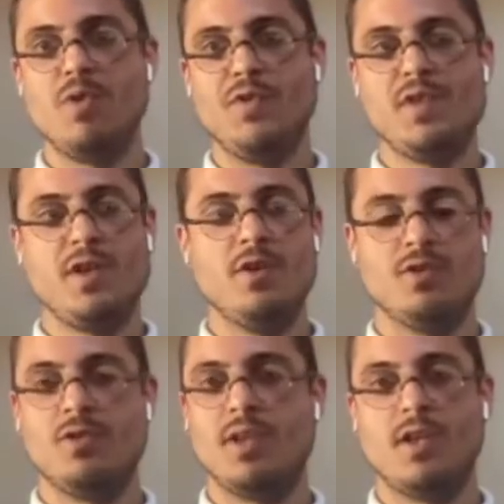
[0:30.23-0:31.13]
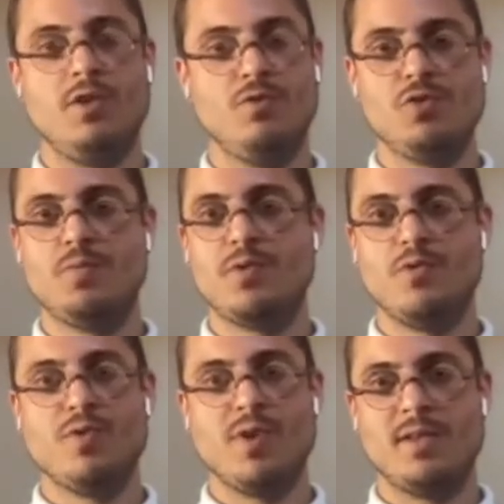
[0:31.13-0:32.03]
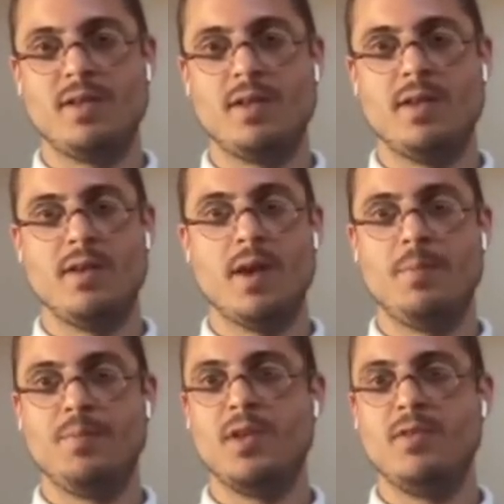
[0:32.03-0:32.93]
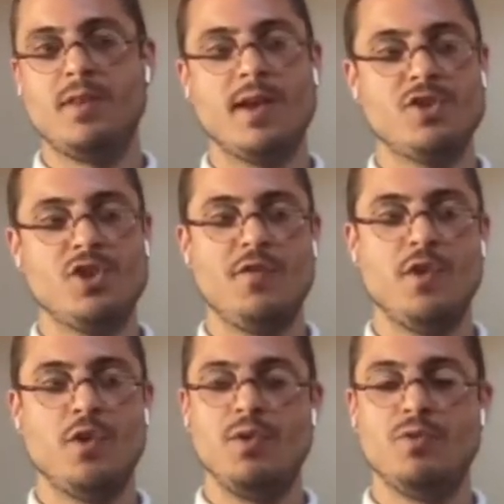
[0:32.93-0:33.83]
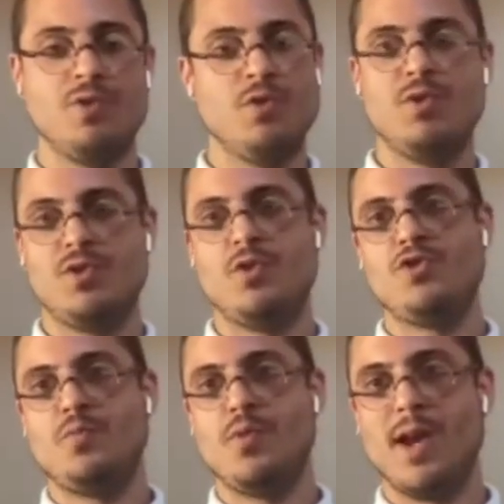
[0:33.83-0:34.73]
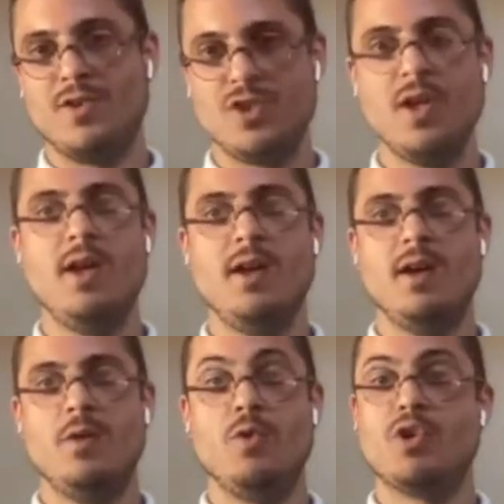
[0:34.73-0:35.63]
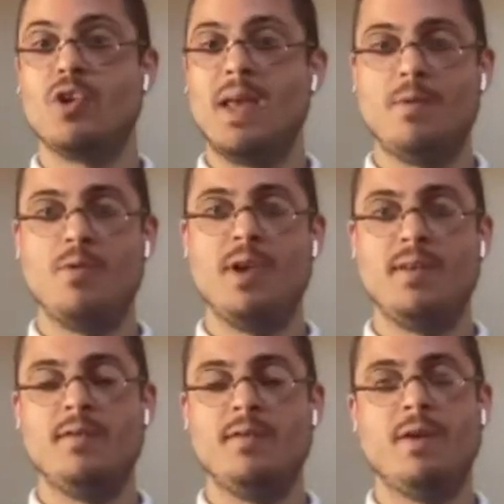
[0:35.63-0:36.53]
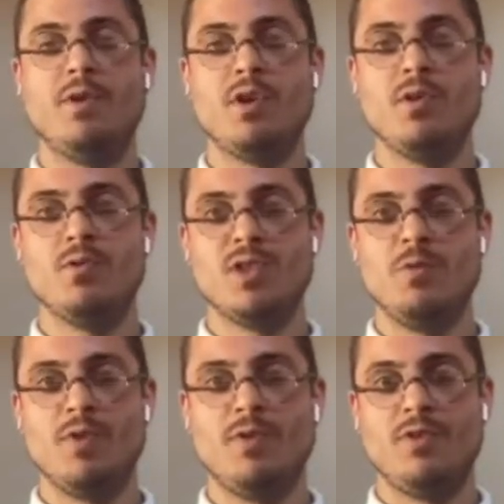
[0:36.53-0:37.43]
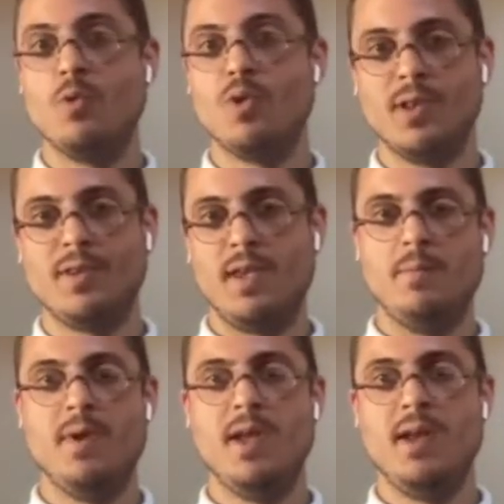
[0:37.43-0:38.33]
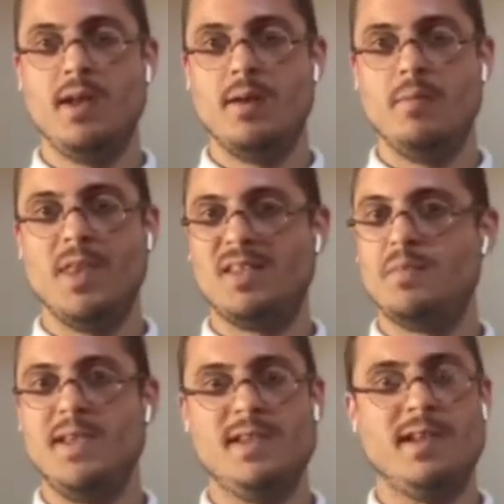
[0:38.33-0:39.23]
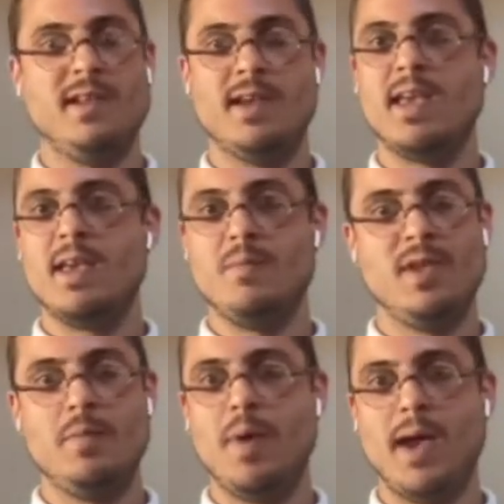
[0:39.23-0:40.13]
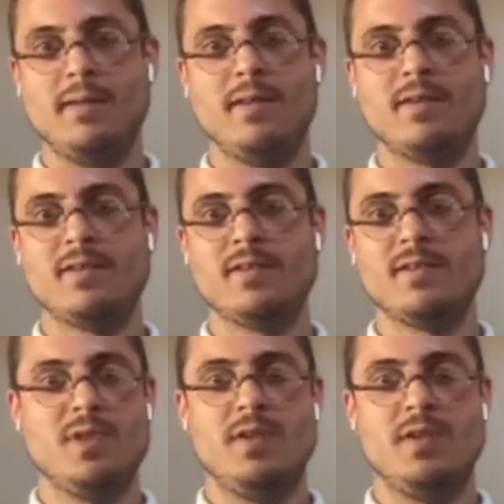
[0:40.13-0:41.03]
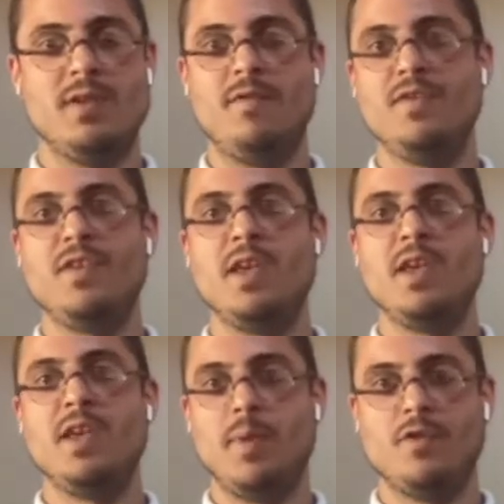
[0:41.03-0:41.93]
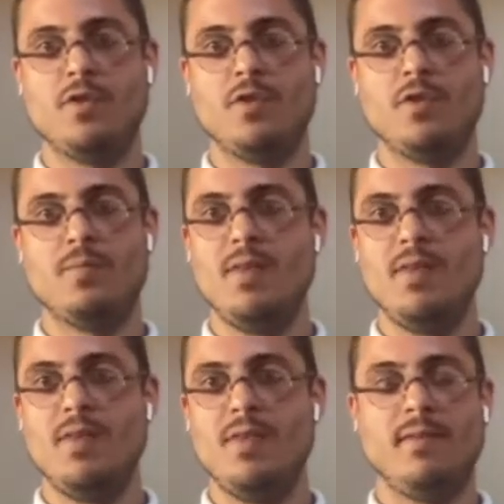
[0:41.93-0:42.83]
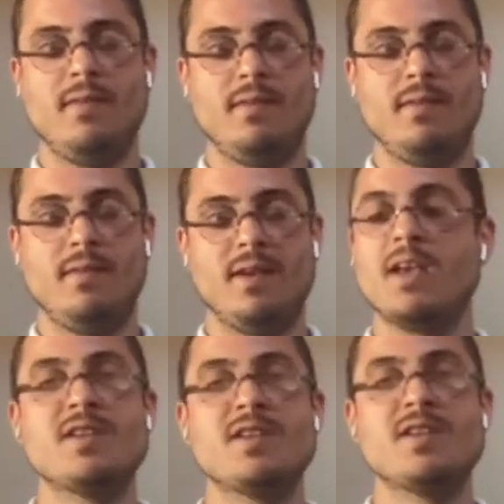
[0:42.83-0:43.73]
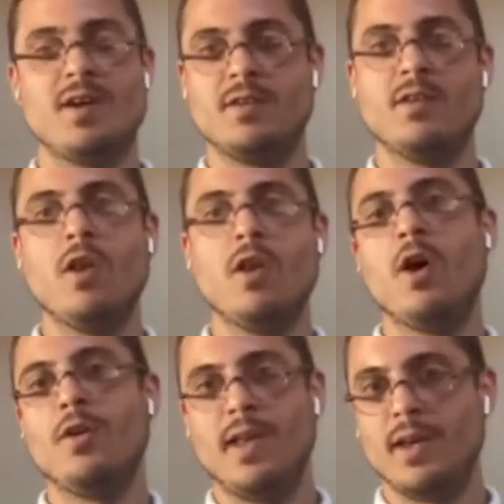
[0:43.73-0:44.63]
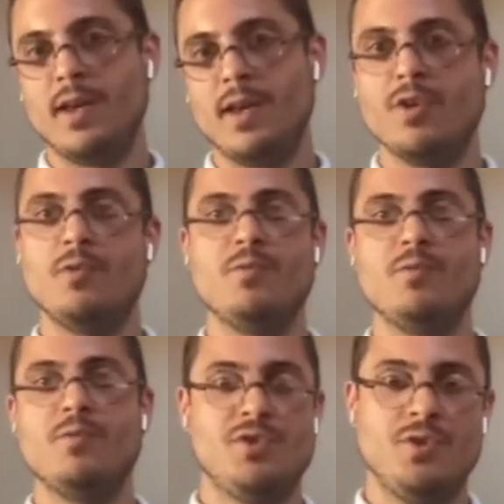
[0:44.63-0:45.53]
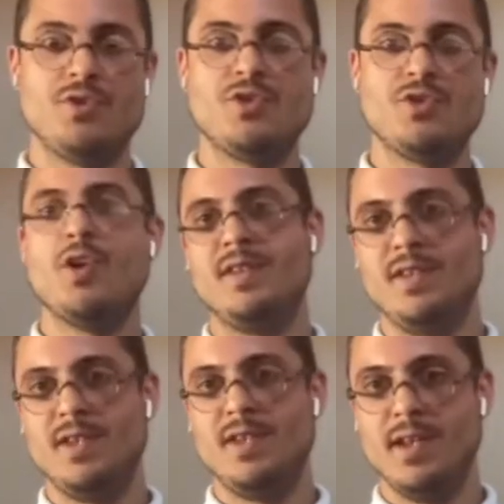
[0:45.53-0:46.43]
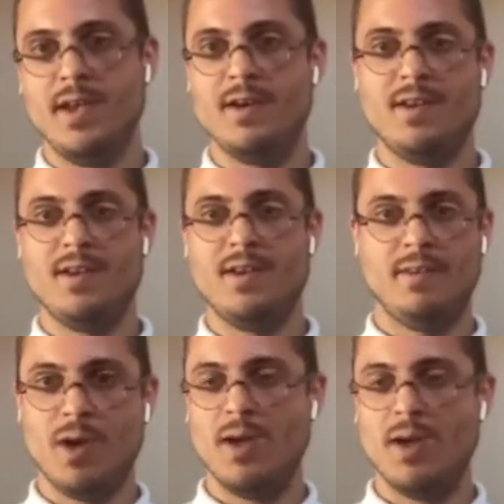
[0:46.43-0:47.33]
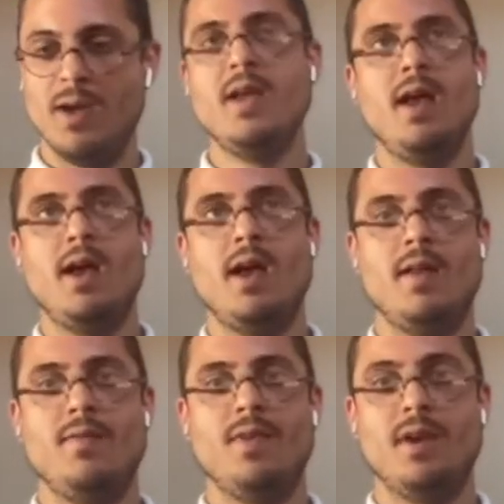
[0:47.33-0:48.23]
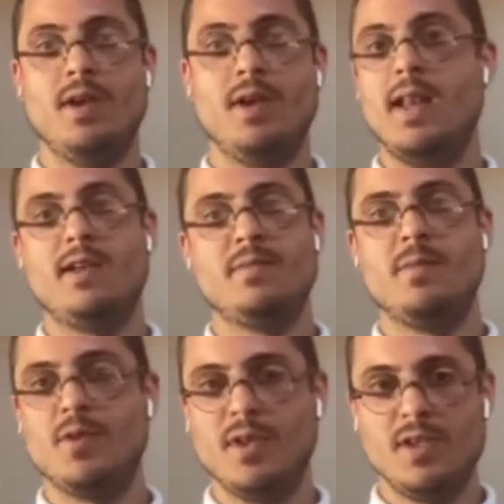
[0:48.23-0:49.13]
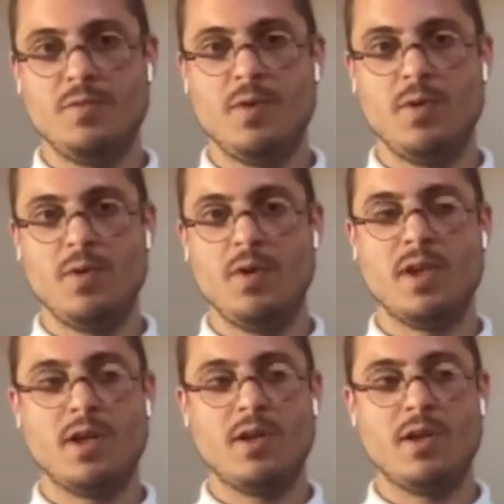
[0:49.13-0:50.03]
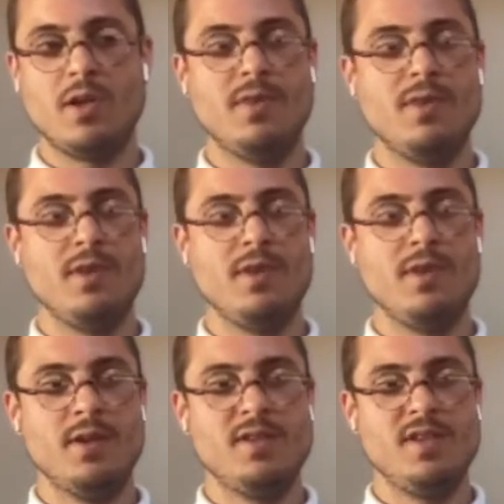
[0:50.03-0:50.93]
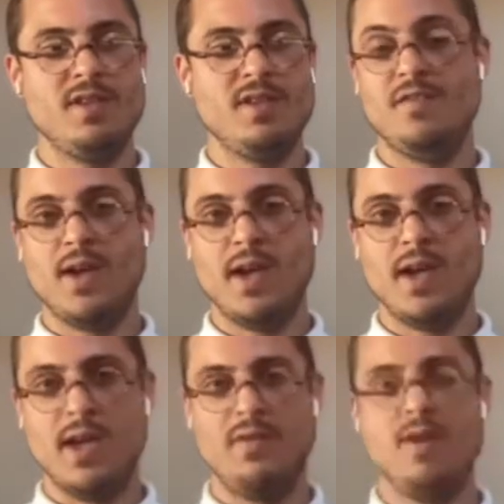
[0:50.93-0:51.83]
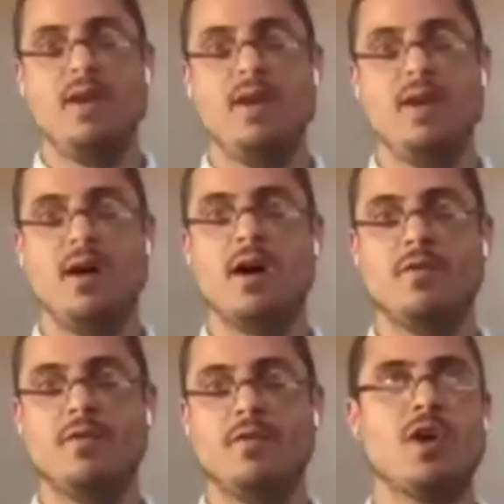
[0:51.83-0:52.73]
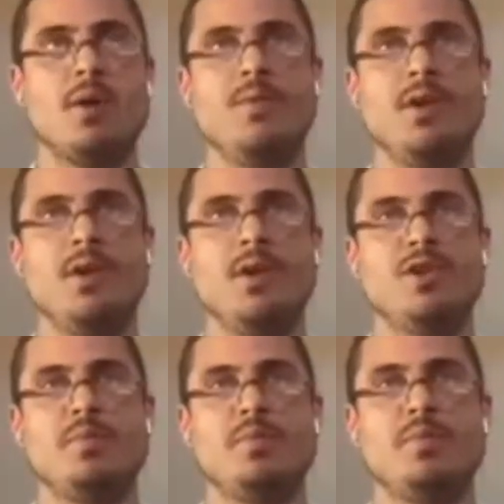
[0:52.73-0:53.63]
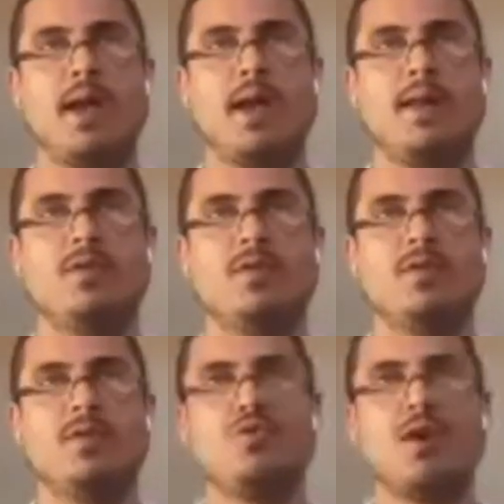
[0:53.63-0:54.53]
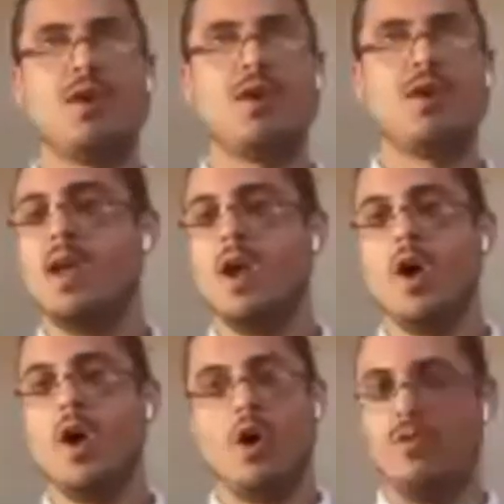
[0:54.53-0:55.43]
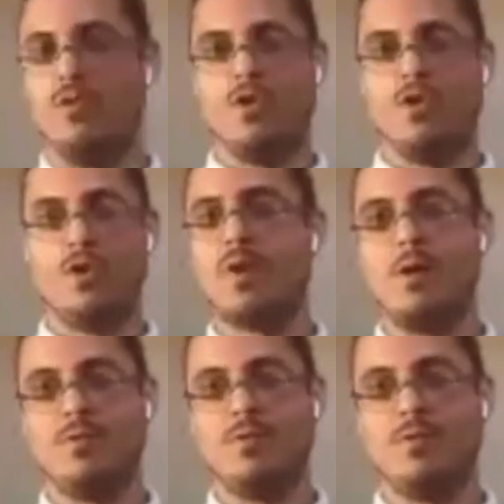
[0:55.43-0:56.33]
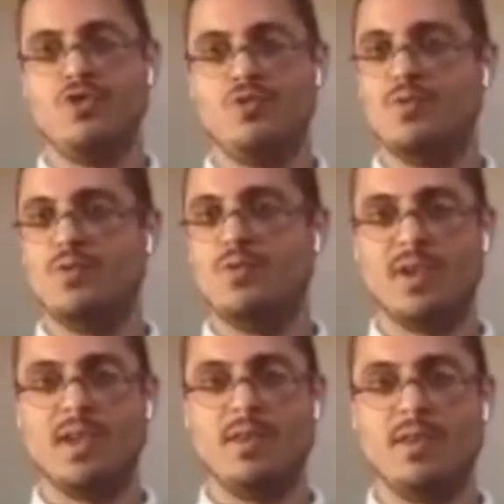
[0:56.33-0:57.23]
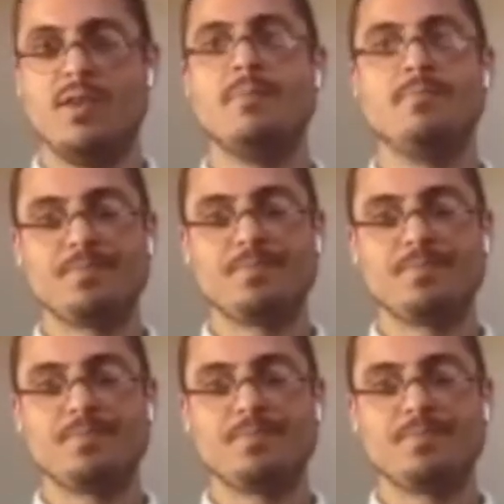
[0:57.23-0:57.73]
We've seen also like huge progress, an update that actually flow into a new research branch. We're collaborating very closely with the Tokel team, and that's basically a KMD-backed exclusive NFT platform that's kickstarted a lot of like internal research on the CC layer, etc. And yeah, last but not least, we also included the season 5 hard fork updates, which is planned to trigger on or around June 14th.